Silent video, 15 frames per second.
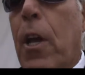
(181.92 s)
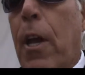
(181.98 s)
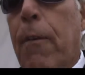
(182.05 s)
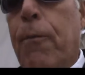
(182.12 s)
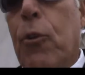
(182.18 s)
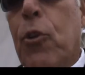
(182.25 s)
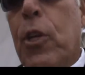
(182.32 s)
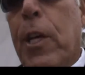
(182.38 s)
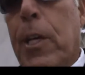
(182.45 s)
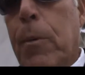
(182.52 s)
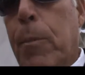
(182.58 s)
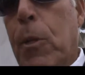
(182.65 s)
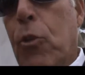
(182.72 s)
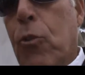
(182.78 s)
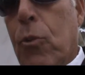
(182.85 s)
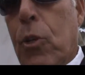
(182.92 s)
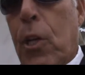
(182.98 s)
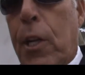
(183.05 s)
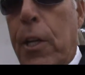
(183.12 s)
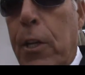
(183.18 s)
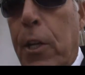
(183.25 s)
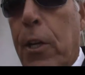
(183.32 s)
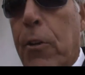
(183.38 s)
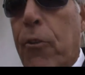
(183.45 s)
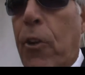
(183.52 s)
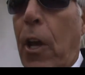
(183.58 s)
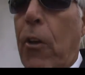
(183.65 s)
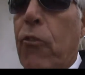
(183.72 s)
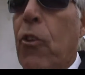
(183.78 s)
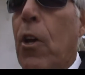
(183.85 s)
if you take them into a clean air
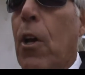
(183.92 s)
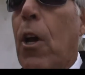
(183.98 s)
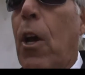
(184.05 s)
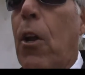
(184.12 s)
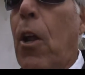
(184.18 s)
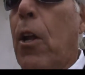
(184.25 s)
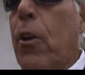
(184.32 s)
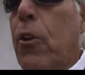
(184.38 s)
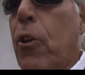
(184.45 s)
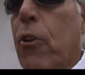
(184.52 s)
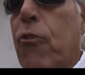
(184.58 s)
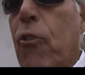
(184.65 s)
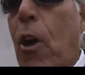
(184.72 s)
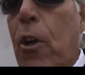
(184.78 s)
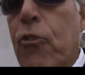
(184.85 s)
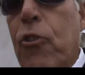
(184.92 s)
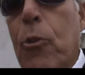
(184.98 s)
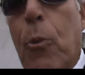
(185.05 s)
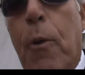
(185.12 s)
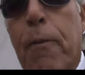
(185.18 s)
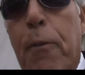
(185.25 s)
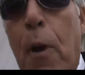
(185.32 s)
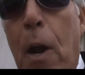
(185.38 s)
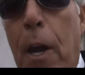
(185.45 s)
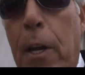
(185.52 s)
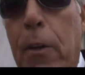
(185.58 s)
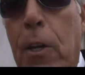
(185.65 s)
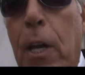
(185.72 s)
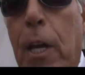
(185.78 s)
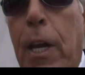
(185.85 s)
test, a lot of the exhaust you will
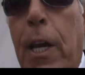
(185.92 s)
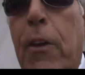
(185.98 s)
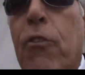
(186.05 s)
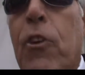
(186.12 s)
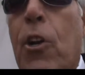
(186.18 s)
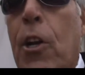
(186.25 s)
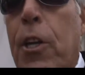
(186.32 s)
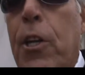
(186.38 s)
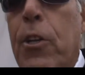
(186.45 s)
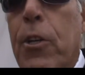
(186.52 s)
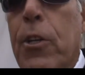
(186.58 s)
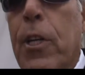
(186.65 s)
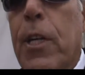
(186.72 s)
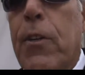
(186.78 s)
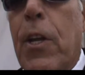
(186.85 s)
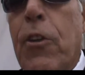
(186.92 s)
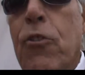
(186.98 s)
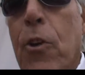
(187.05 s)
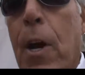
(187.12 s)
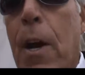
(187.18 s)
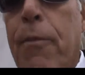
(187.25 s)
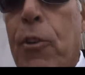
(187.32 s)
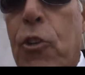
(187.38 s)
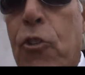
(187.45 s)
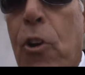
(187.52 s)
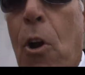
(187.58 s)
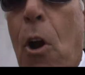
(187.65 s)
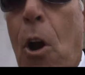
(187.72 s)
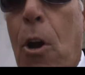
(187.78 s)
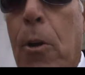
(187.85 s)
find is cleaner than your average
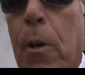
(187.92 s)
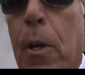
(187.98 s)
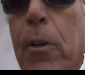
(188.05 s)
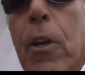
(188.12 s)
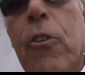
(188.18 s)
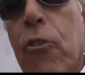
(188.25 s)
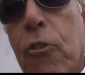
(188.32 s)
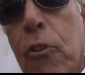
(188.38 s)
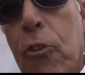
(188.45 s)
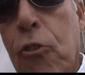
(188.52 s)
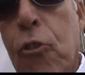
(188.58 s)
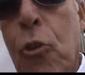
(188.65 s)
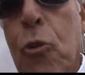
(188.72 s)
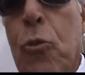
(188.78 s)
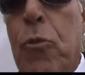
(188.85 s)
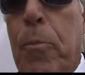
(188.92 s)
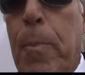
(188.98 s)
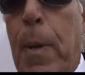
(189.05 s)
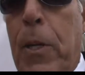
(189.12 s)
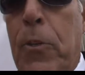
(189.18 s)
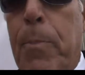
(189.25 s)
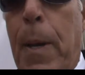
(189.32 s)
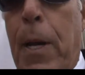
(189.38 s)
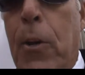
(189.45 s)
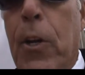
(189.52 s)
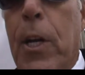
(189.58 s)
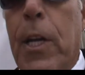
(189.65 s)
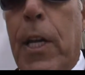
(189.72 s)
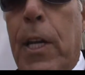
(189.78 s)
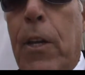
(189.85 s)
car because it is tuned much better.
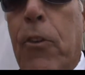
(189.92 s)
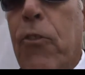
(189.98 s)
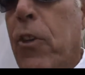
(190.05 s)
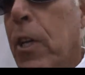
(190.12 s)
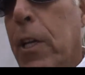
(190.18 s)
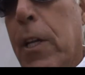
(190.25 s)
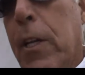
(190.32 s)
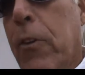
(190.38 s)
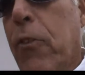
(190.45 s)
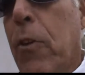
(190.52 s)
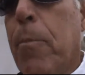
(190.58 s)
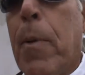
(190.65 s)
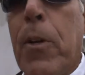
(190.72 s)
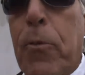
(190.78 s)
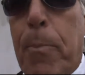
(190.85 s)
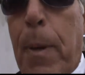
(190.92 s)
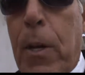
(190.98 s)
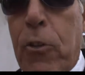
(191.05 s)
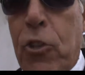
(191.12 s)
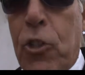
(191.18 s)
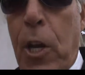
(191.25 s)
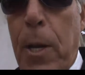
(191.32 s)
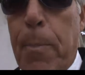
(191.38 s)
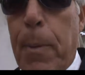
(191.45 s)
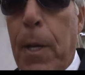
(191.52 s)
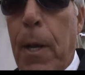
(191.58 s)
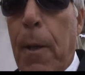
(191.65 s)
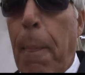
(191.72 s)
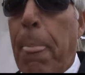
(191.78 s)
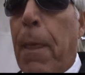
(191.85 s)
Mm-hmm. It is mm-hmm. it is in much better shape.
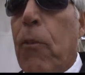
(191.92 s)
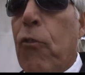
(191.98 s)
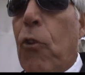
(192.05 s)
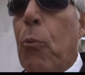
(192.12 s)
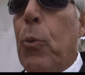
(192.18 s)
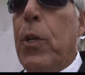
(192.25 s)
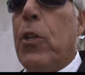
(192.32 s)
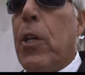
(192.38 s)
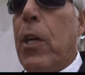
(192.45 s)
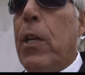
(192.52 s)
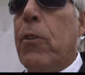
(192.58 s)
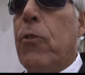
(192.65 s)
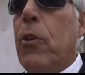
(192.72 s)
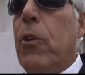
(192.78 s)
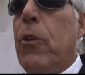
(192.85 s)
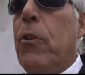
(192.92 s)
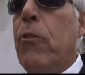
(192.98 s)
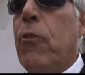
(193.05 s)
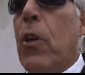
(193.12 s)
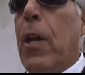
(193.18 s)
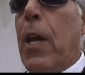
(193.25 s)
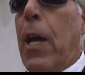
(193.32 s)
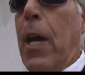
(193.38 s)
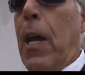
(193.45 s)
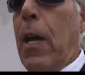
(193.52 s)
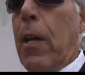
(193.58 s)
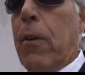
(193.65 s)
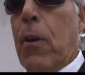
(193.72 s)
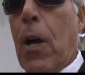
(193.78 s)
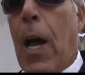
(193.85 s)
Mm-hmm. So we take these
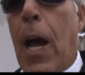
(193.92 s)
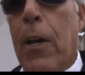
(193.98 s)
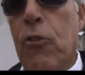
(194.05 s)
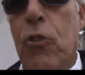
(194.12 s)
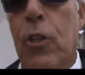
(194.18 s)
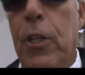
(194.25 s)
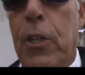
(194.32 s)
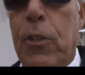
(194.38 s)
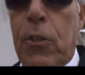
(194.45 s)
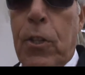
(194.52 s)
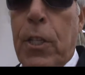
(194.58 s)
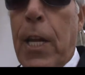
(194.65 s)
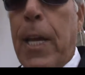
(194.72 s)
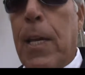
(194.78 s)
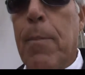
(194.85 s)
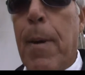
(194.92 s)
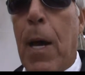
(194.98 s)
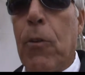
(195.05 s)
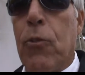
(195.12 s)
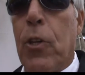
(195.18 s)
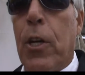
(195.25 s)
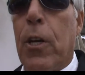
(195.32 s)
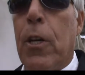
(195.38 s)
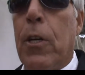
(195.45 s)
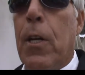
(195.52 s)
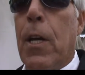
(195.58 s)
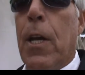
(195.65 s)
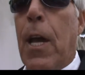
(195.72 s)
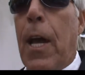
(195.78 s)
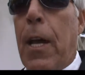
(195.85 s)
and actually take them out there
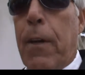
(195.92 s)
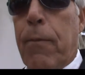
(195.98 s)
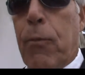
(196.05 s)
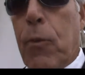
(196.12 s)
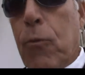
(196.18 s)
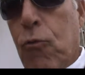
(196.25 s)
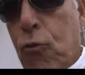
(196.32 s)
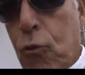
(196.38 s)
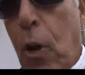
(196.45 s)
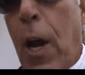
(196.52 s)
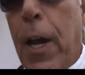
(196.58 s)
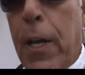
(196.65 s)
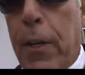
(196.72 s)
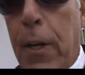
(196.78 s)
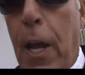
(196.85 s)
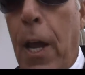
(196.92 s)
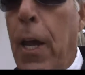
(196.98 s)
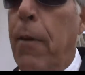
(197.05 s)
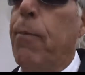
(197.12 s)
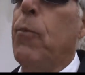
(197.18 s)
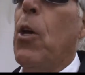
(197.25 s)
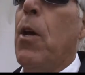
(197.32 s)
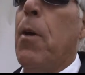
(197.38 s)
and try and, and